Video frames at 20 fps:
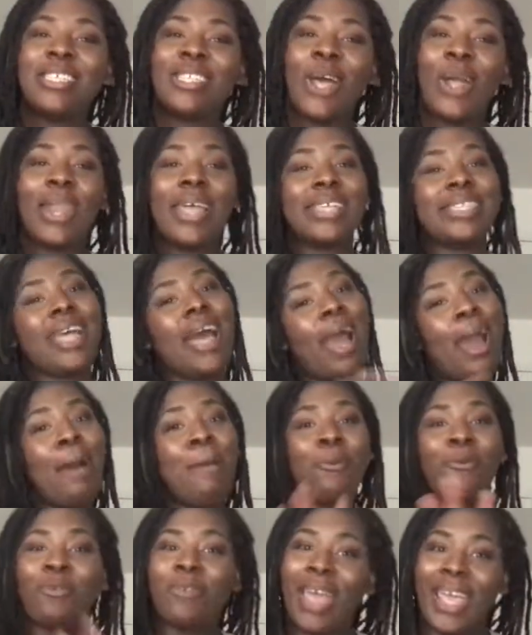so let's
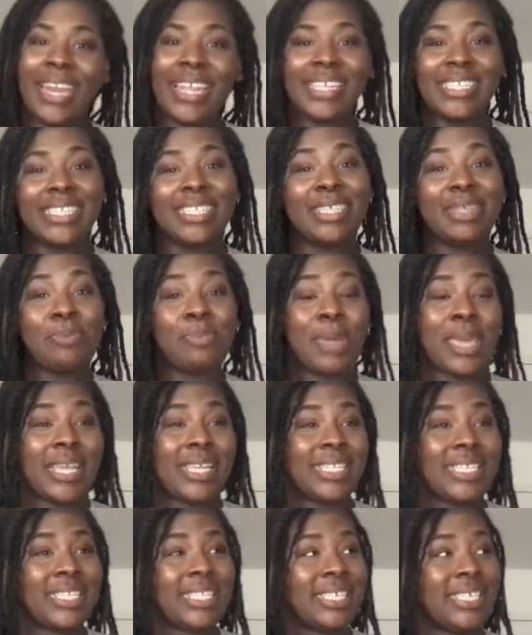hop right into the
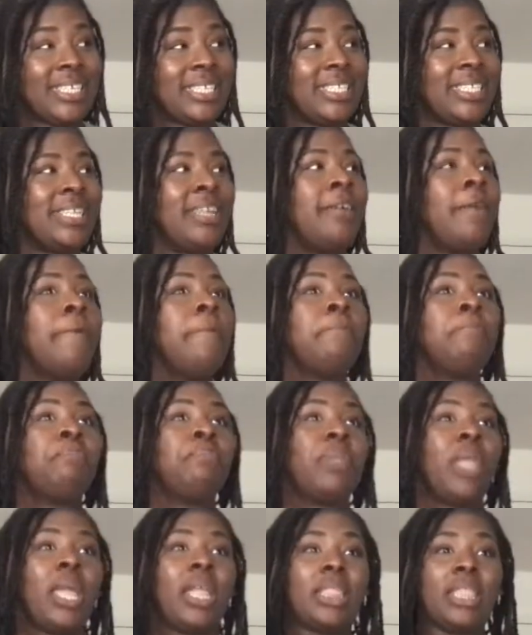pieces
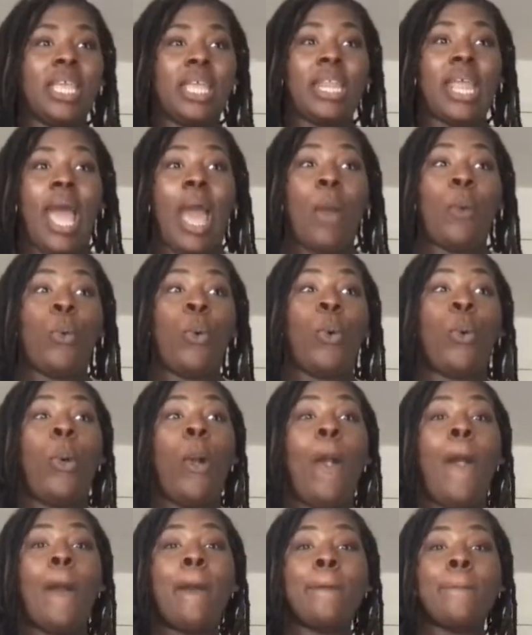and then I
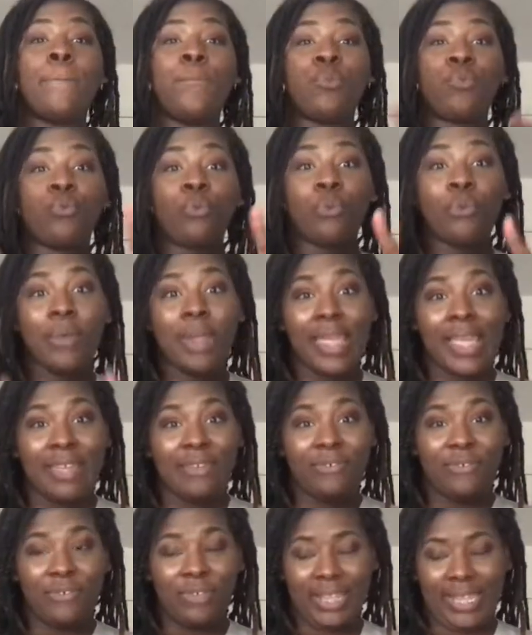will
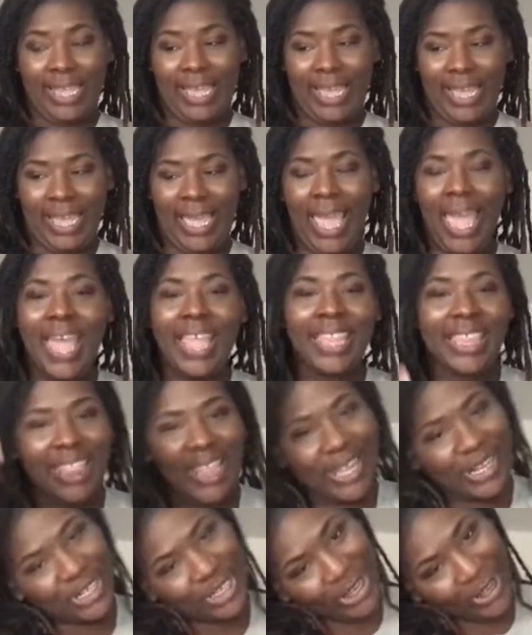briefly
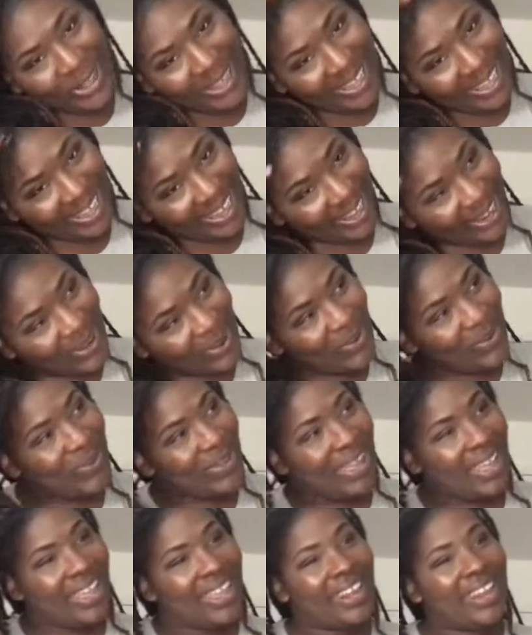let y'all in
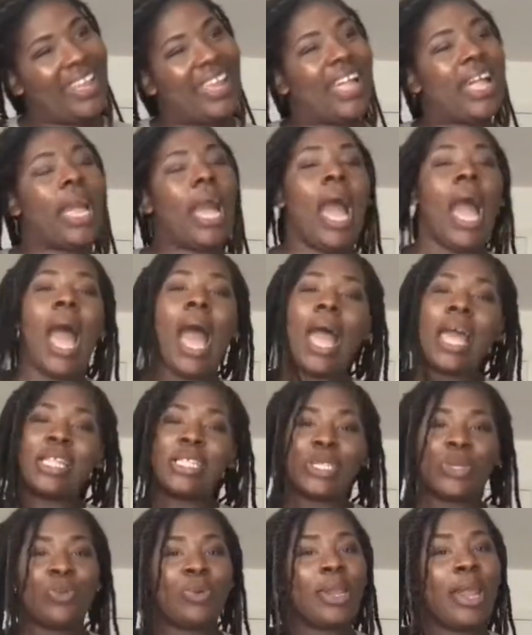on
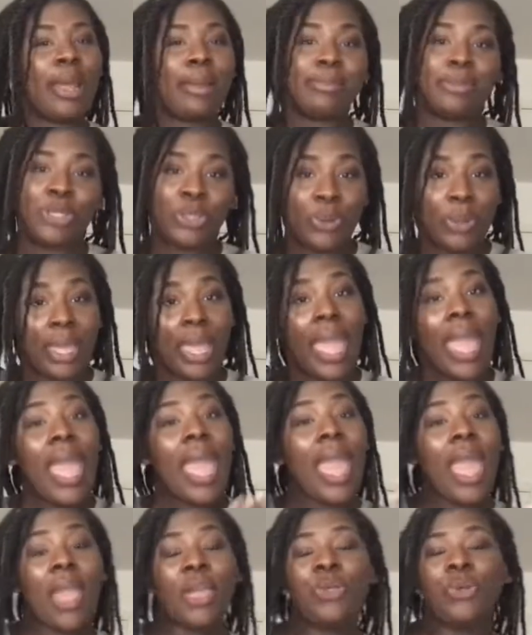kinds of what I'm doing.
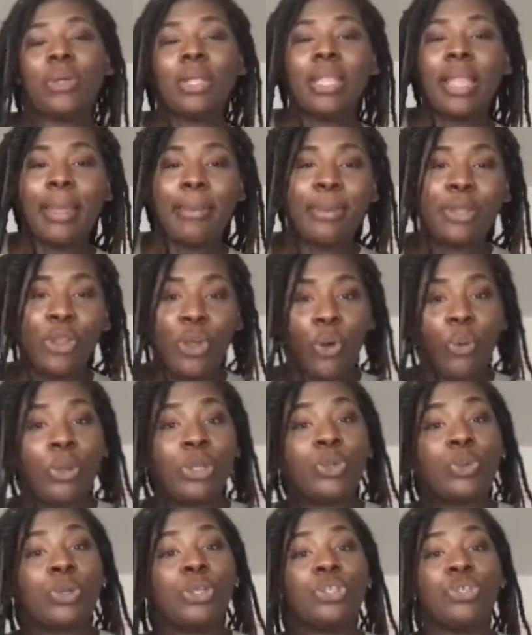And you can let me know
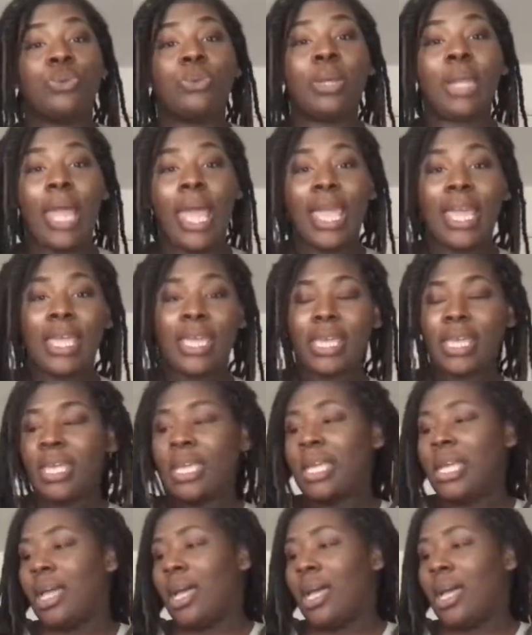which ones you like.